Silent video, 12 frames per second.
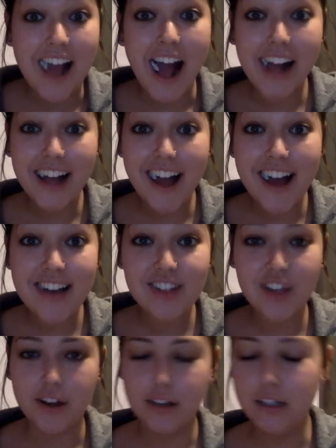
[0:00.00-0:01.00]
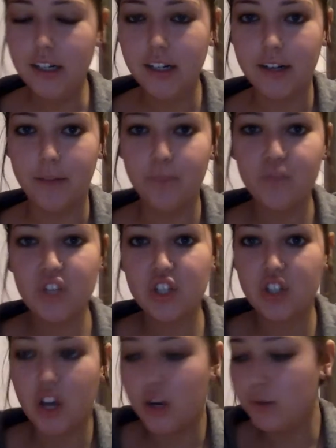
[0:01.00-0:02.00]
Hi guys.
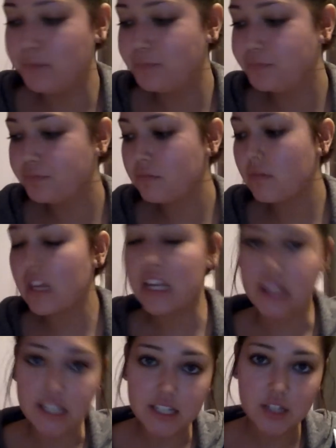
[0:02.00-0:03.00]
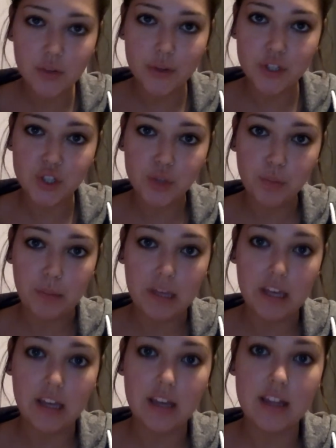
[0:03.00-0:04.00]
So this is going to
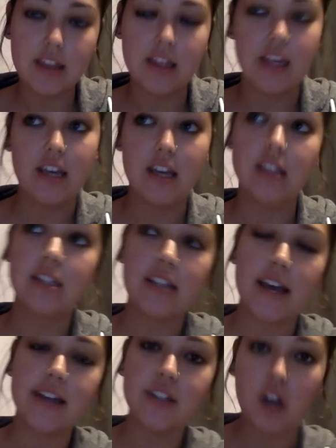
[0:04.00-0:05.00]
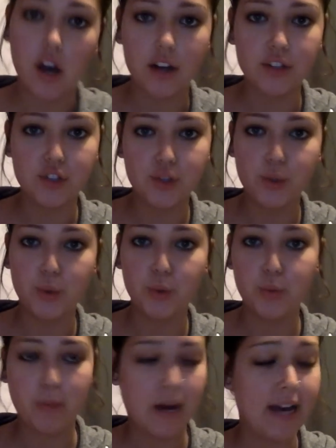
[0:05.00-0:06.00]
be the insight onto
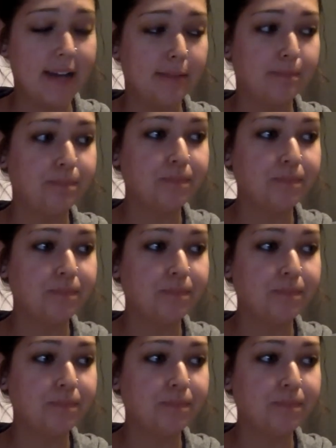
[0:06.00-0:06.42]
my